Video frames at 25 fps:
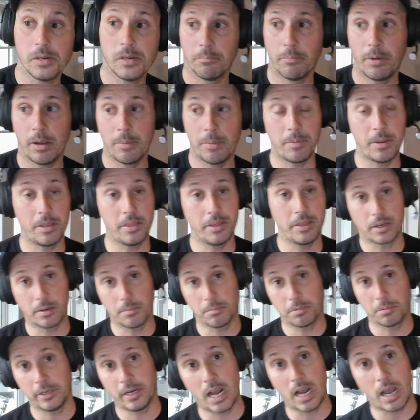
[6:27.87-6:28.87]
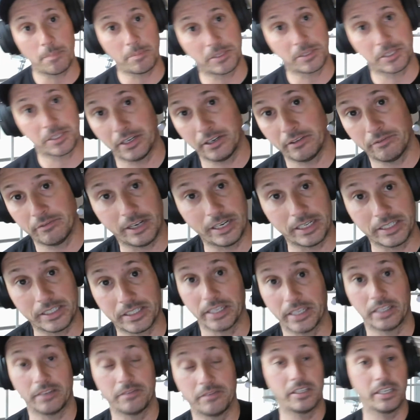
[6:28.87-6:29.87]
might be the complete opposite advice
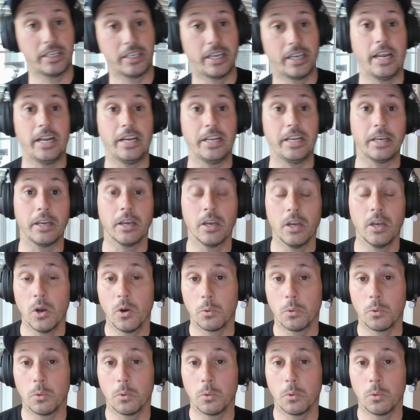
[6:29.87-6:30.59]
I give to Katie.